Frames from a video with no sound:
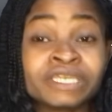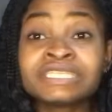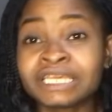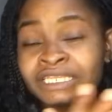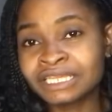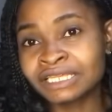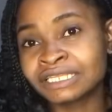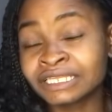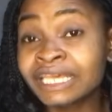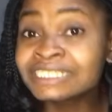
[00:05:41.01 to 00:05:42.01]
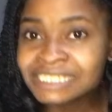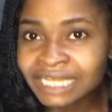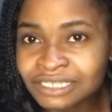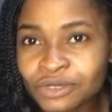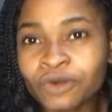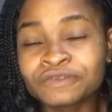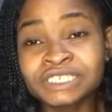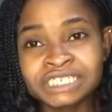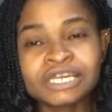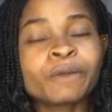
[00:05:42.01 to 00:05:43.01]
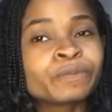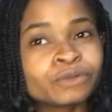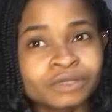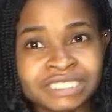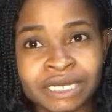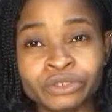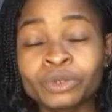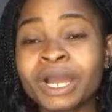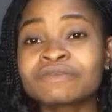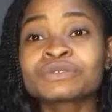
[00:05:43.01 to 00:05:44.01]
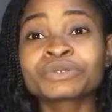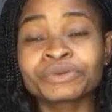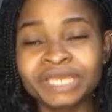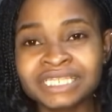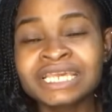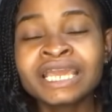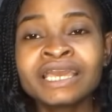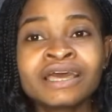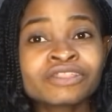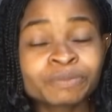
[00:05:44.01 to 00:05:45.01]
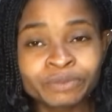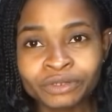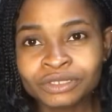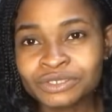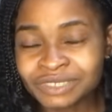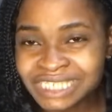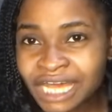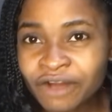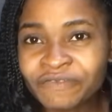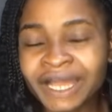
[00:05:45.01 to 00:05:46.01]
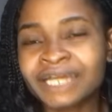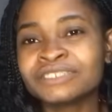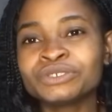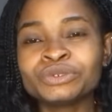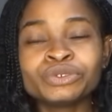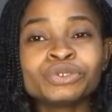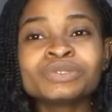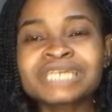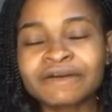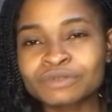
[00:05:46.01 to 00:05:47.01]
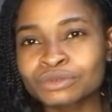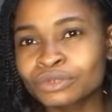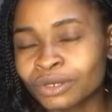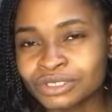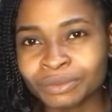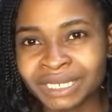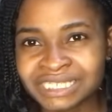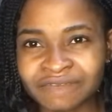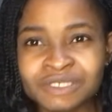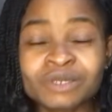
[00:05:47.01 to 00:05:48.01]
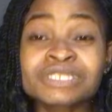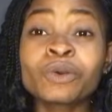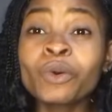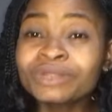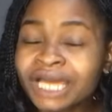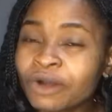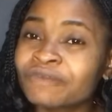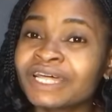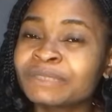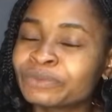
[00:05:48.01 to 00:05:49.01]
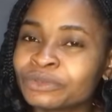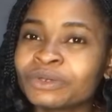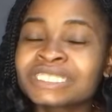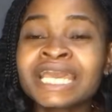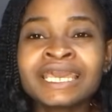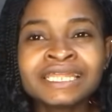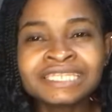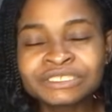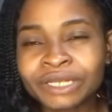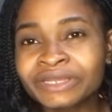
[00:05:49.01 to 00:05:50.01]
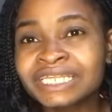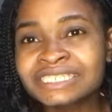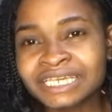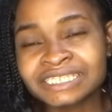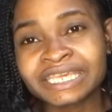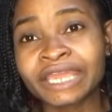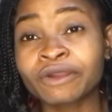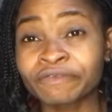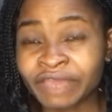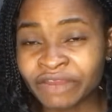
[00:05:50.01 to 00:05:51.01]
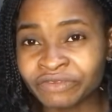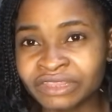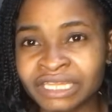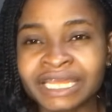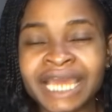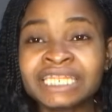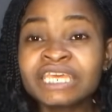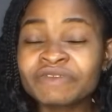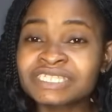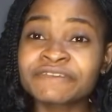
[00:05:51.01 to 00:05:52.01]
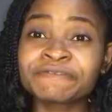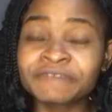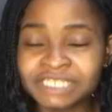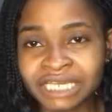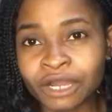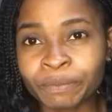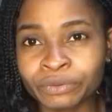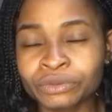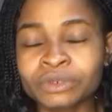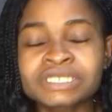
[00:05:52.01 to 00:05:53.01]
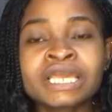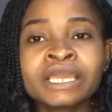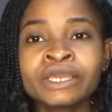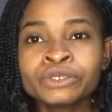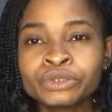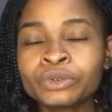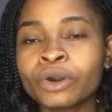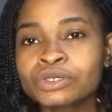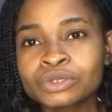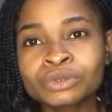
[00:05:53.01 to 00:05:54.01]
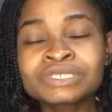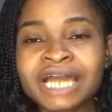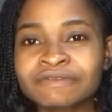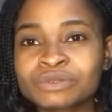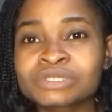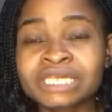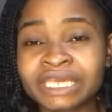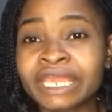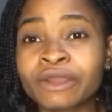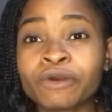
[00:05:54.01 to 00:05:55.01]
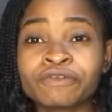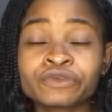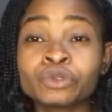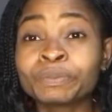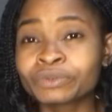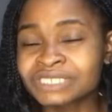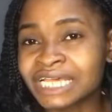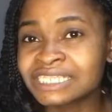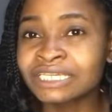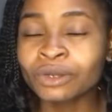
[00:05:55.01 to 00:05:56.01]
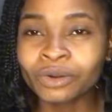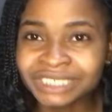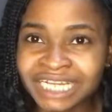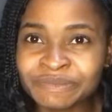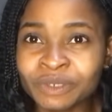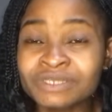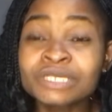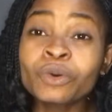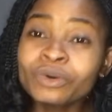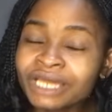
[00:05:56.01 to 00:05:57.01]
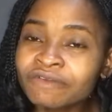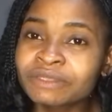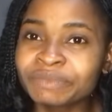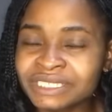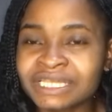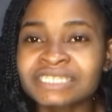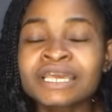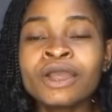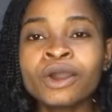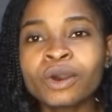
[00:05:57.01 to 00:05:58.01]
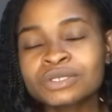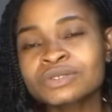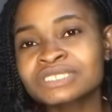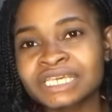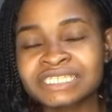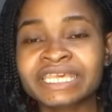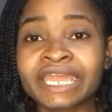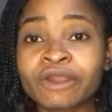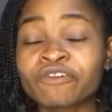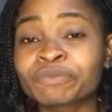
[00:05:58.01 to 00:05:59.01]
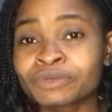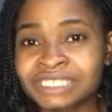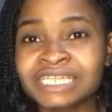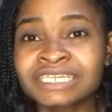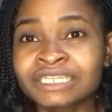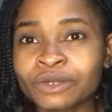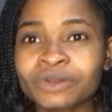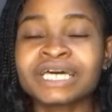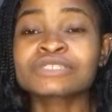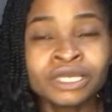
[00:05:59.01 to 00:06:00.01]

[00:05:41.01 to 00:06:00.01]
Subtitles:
In the instance of digital products, now you don't have to create the products yourself, and you know, you don't have to do customer service, because the owner of that product literally takes care of everything. And if it's a physical product, you also don't have to take care of, you know, processing orders, because the owner of the business also takes care of processing the orders.